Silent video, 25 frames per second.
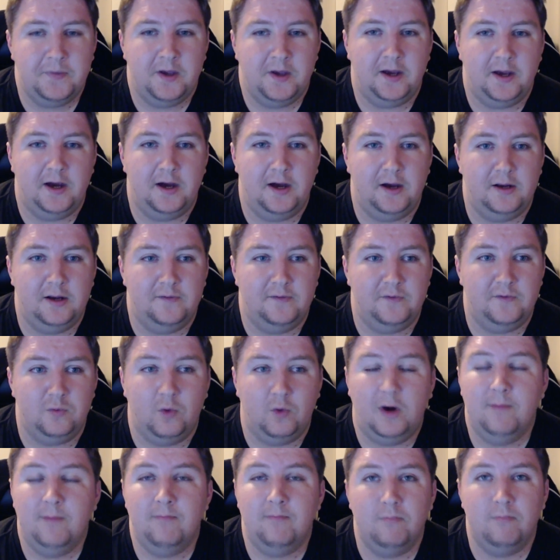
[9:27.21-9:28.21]
Uh, if you
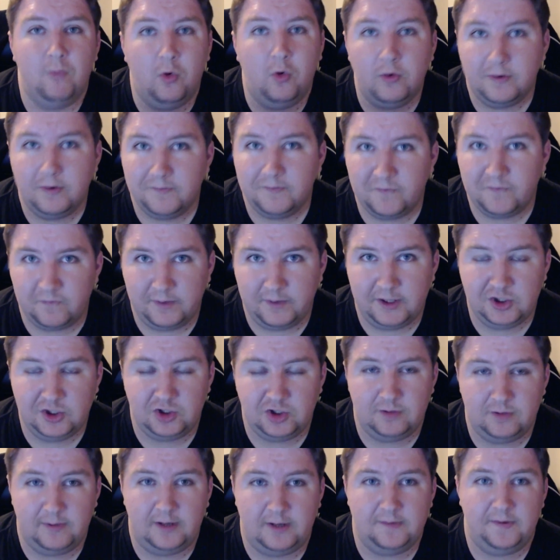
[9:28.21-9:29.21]
want more
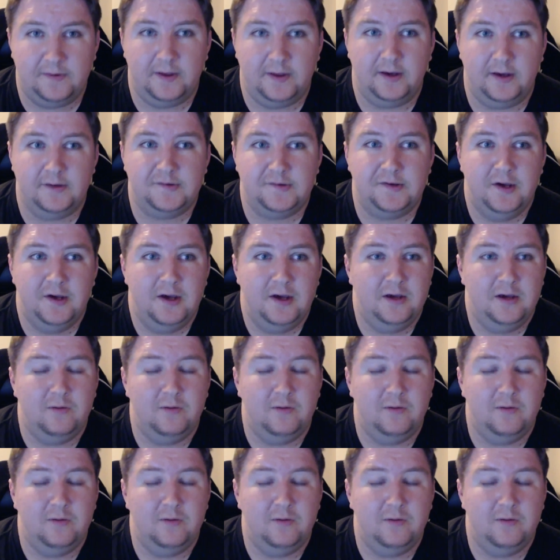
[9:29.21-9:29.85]
information about this,